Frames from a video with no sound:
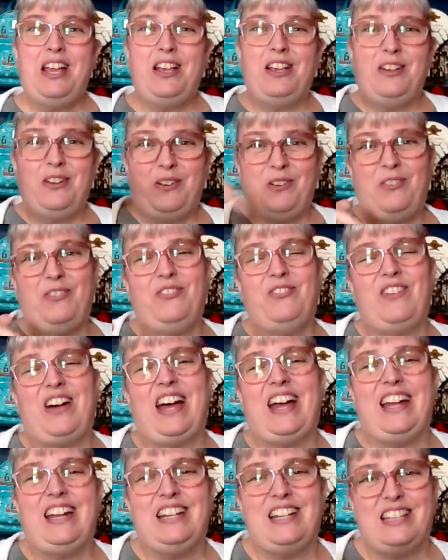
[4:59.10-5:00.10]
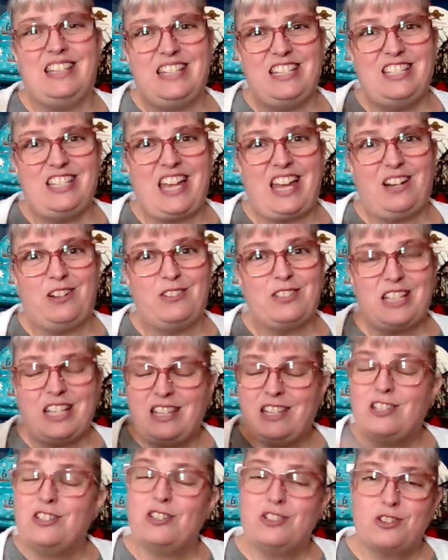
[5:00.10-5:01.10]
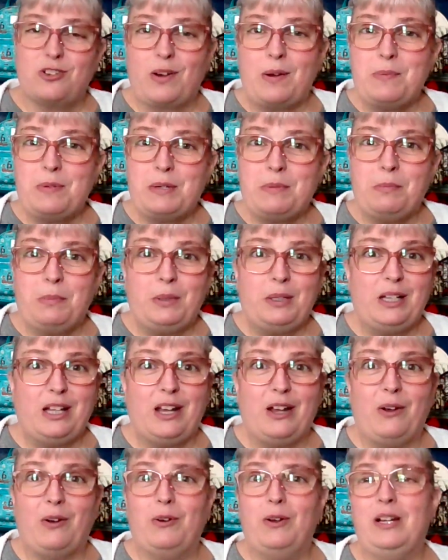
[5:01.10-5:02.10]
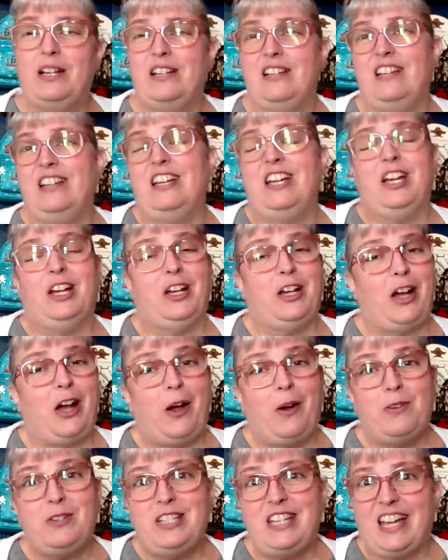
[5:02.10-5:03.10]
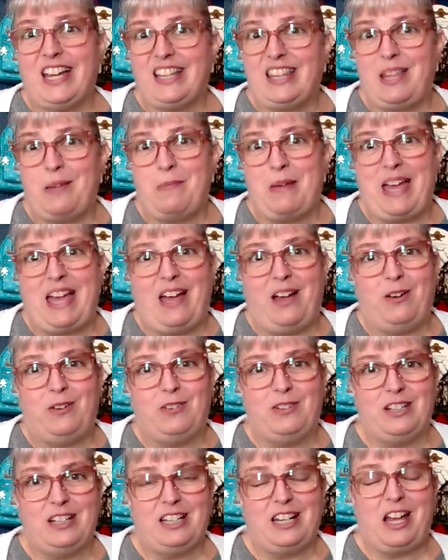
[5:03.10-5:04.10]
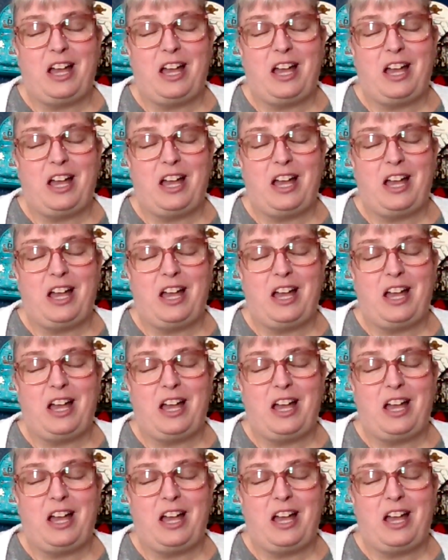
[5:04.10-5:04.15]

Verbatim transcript: You'll find the channels in the description below. Go check them out.